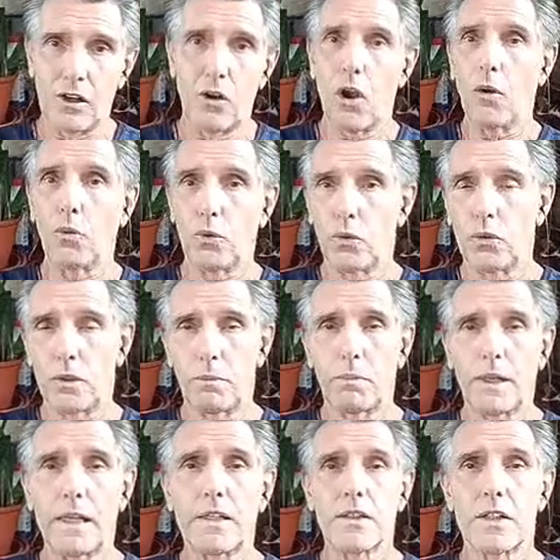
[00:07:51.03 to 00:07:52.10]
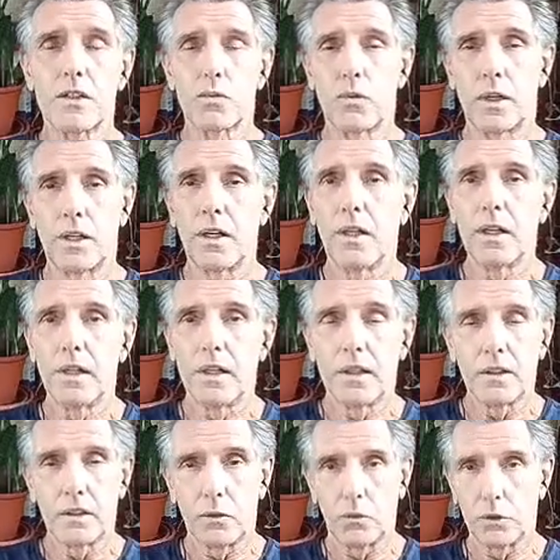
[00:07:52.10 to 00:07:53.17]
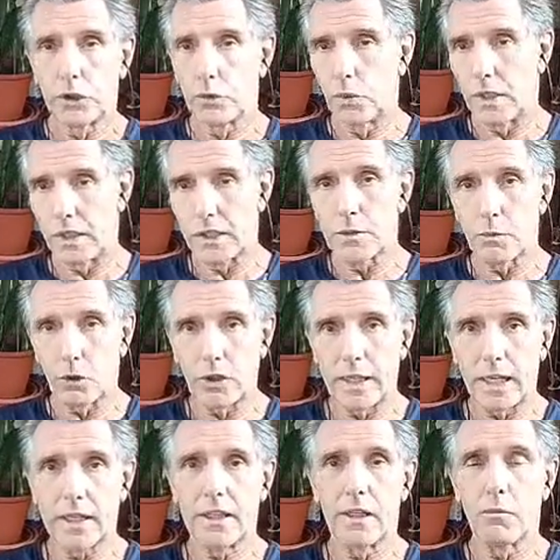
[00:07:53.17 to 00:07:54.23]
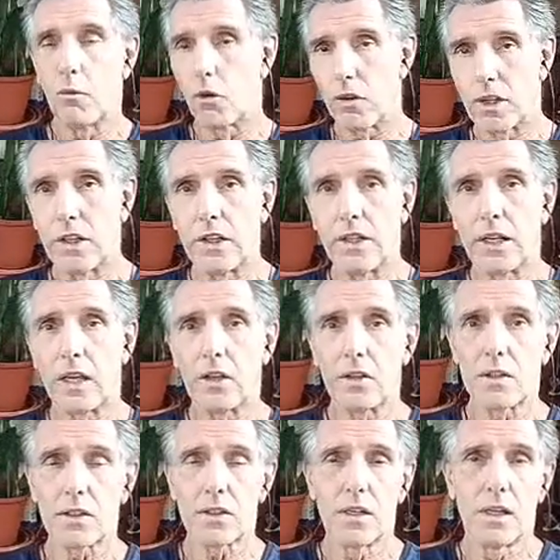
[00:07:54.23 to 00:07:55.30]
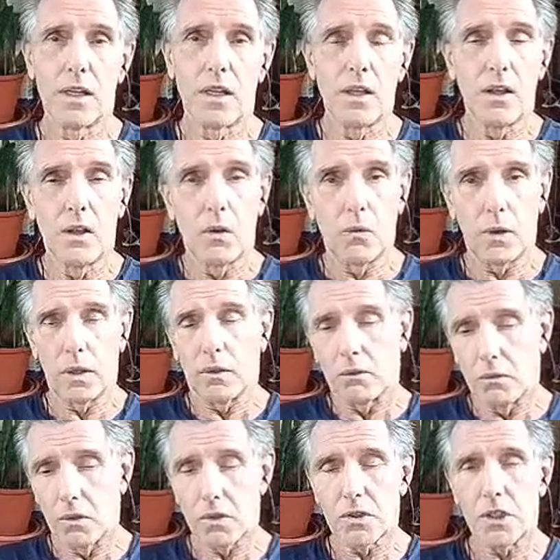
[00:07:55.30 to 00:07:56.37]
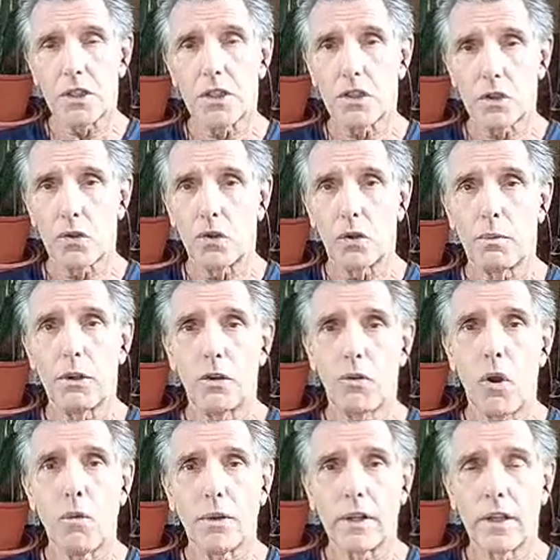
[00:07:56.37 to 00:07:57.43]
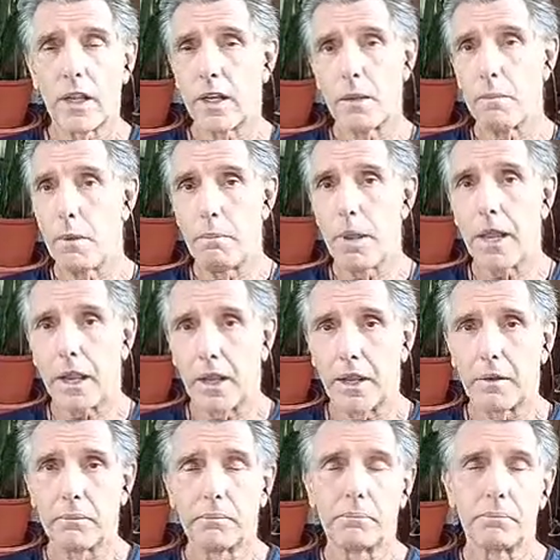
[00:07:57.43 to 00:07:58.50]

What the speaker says: go to the places where which one is protecting more than the others. Well, the cyst is going to be growing. They can be big.